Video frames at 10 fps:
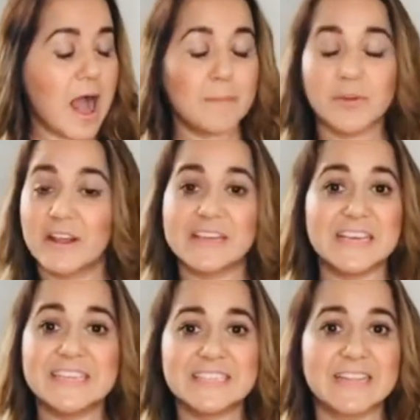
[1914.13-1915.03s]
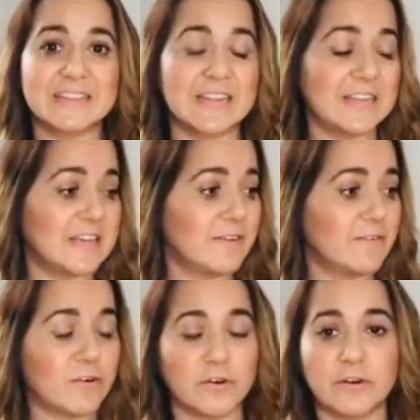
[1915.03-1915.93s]
i'm gonna instantly
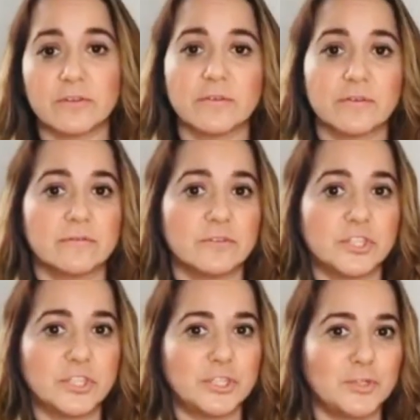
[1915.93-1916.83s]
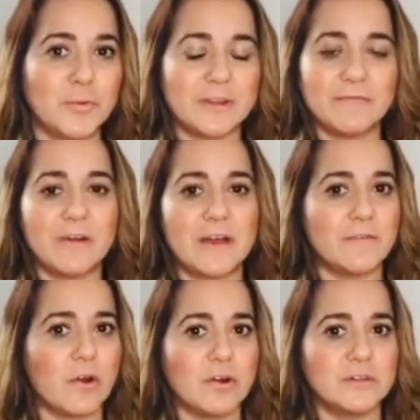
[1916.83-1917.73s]
give her 25
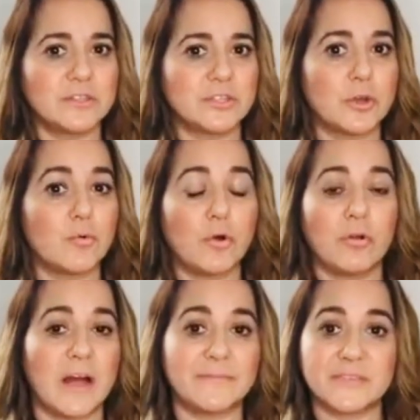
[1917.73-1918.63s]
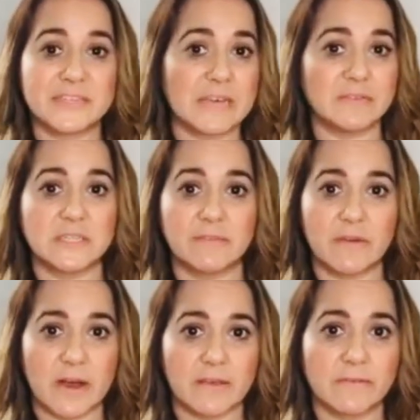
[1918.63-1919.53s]
hertz so we'll have
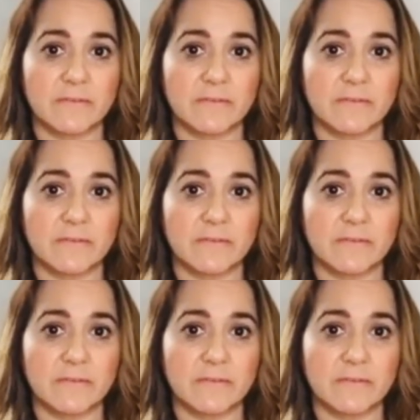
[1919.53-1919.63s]
75